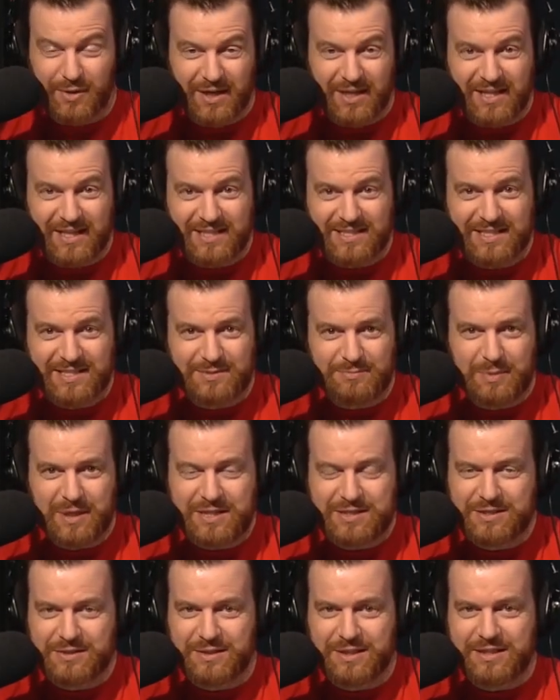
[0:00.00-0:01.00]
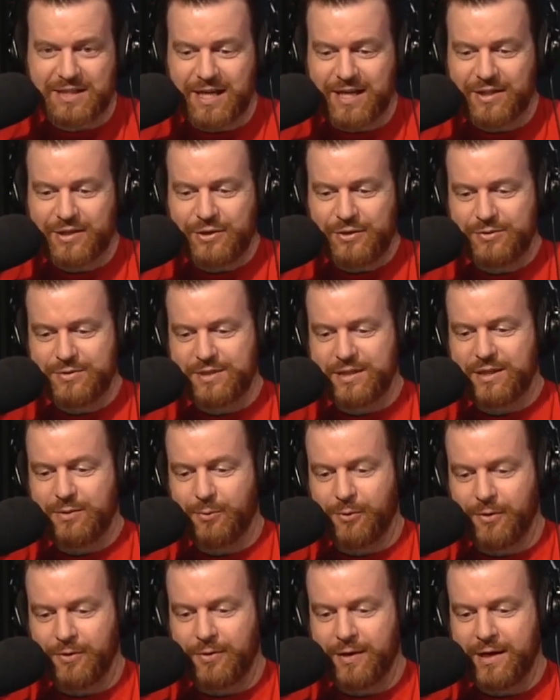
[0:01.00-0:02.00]
But I guess it's basically not news
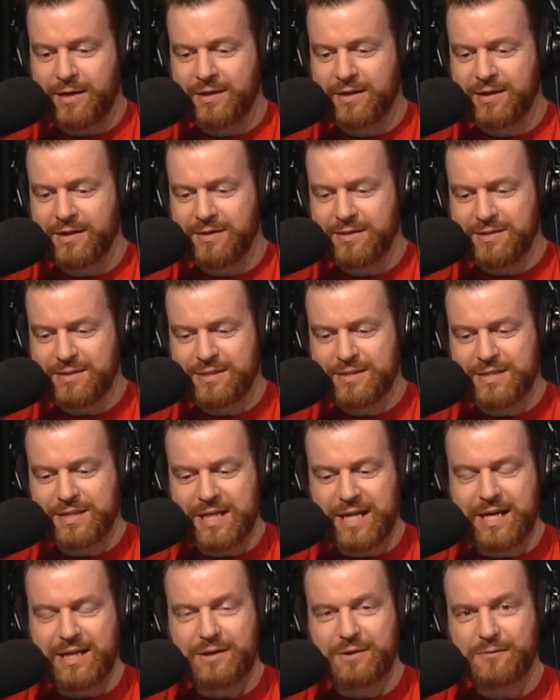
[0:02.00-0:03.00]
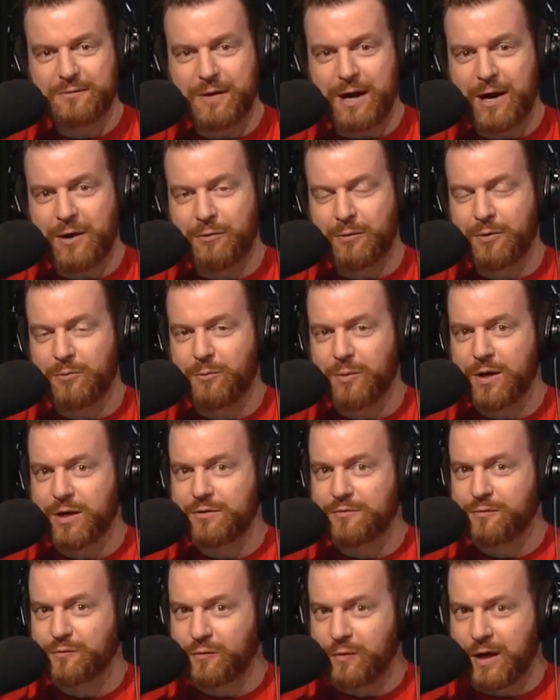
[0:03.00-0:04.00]
anymore, right? This is the end of Hour
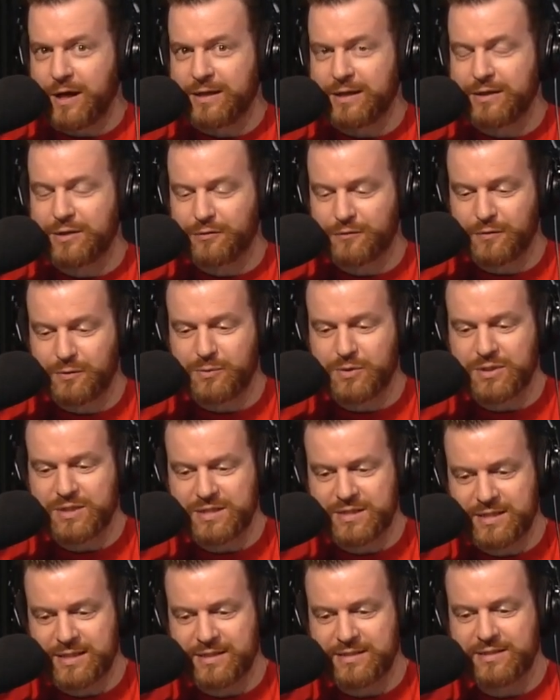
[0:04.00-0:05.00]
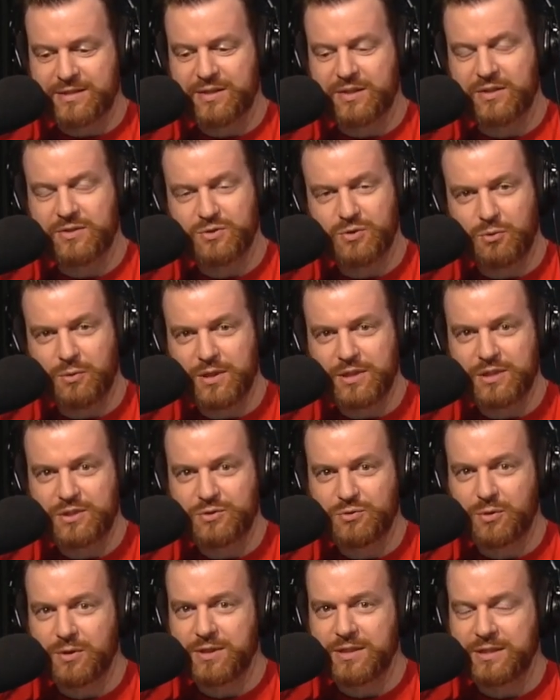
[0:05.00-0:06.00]
one, Friday, November sixth, twenty
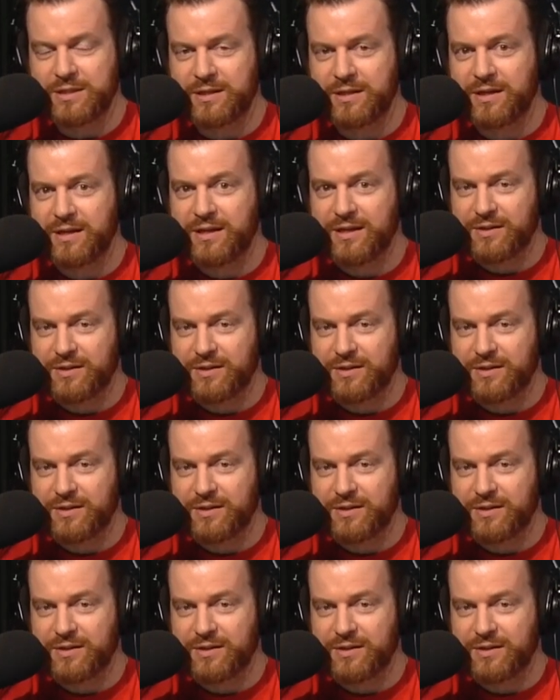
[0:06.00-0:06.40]
twenty.